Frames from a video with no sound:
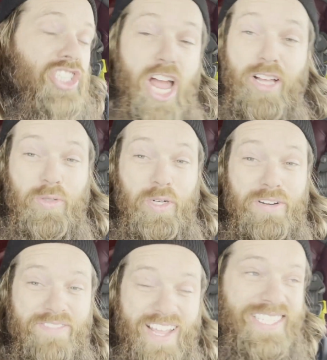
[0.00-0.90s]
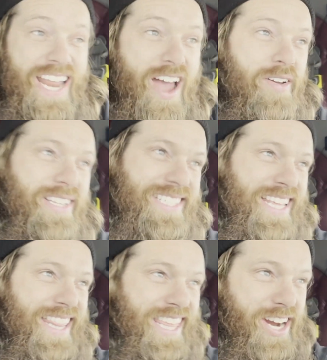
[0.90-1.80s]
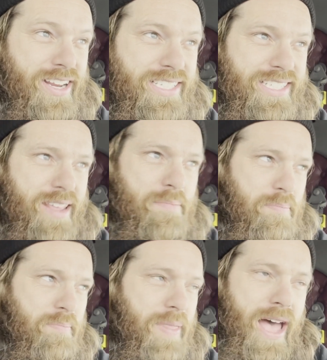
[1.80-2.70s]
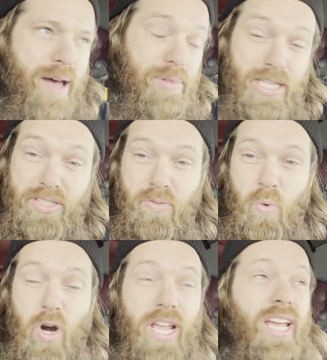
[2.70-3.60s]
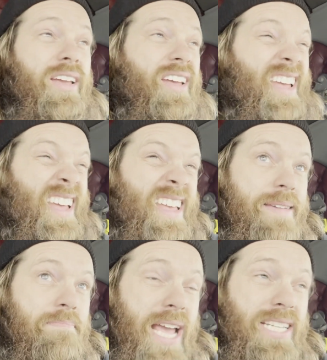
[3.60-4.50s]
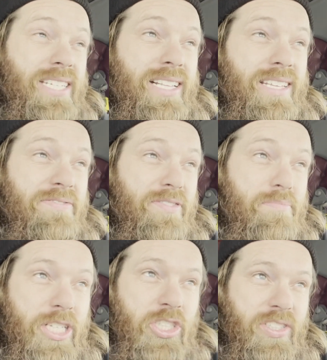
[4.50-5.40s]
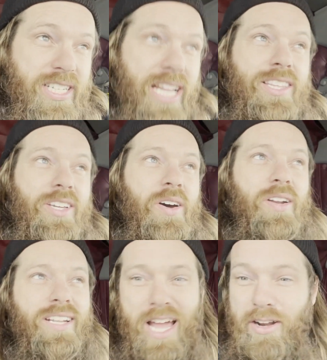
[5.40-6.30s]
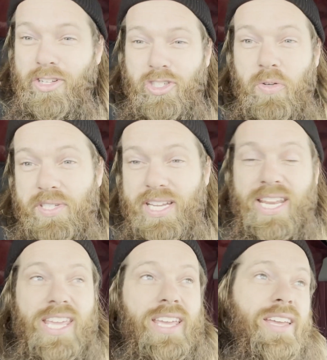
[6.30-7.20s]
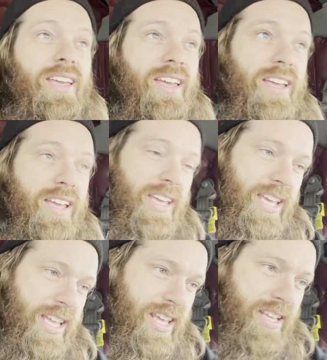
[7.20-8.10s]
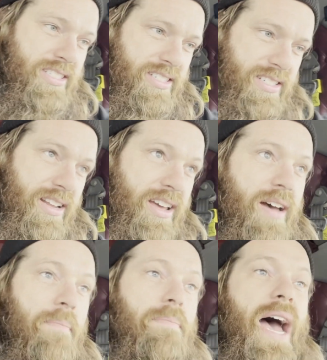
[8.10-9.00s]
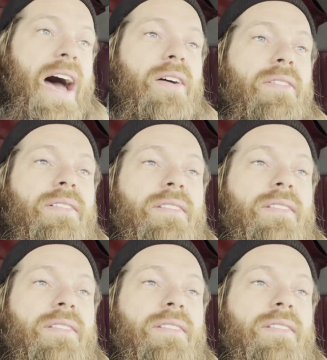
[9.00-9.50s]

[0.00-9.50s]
challenge we're going to face now is that there is a blizzard warning, basically from Mitchell, South Dakota down to Sioux City. It is about